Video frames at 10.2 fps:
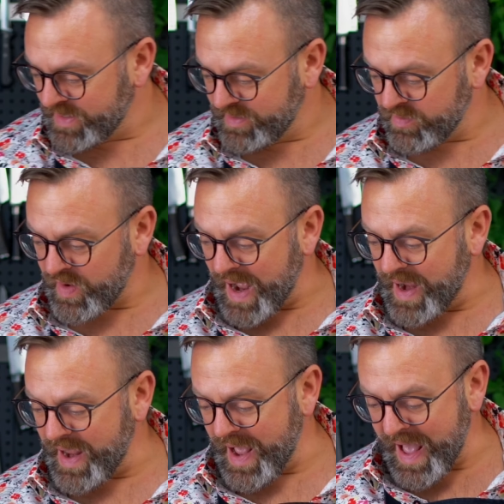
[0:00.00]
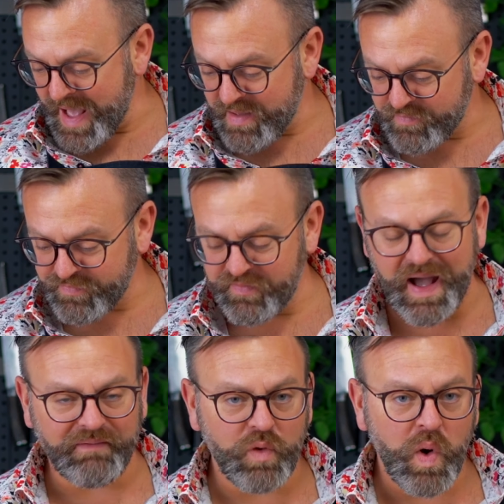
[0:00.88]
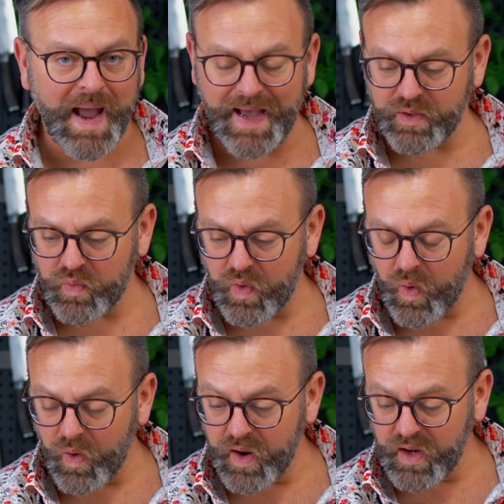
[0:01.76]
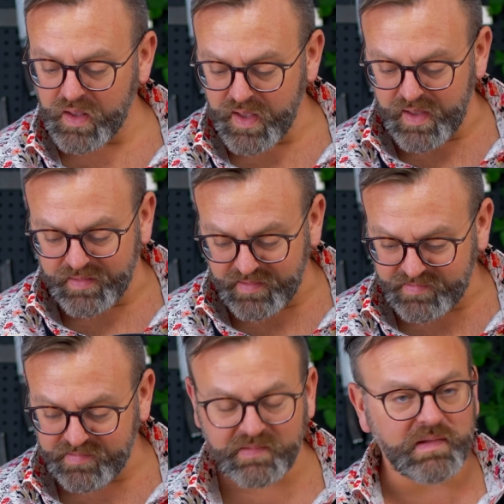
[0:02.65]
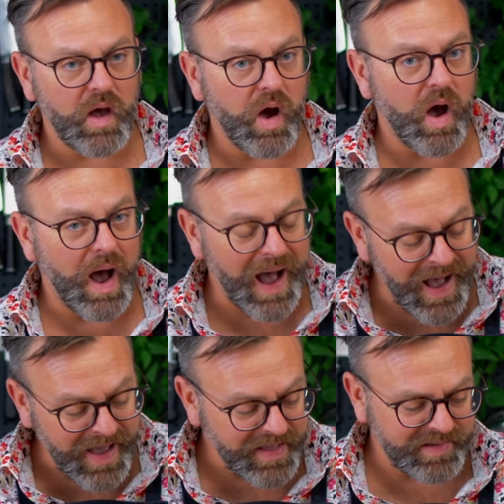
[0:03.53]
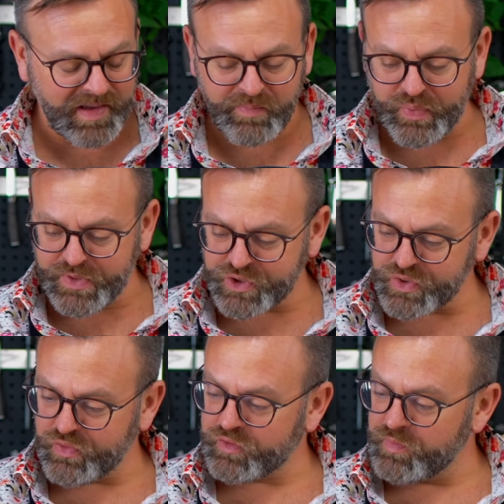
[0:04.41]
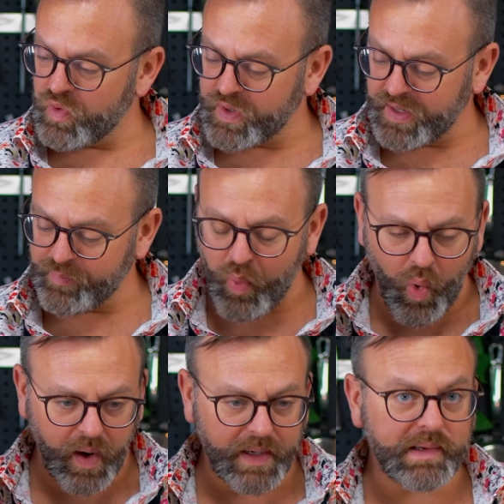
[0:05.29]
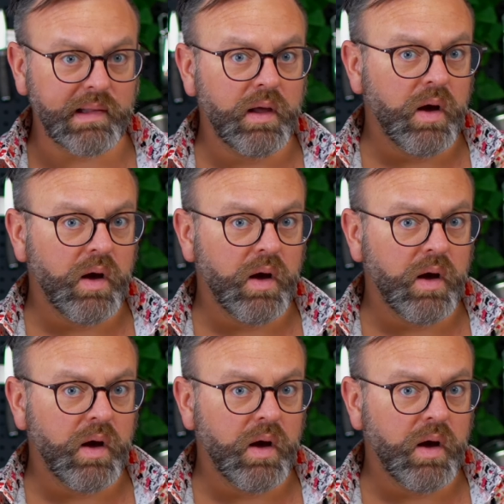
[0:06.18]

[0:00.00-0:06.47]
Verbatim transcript: here I have avocado oil. This is a high temperature smoking point